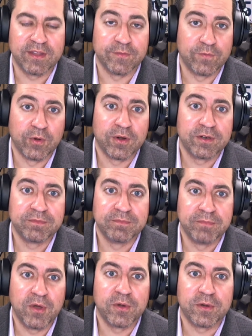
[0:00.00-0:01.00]
the Ford
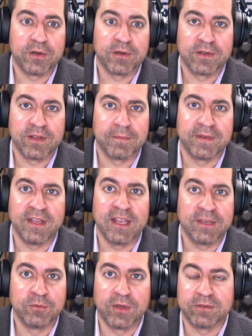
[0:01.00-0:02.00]
Motor Company
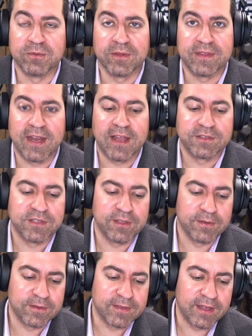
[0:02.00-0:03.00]
and what what that actually
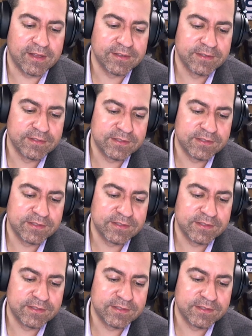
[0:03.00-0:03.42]
looked like.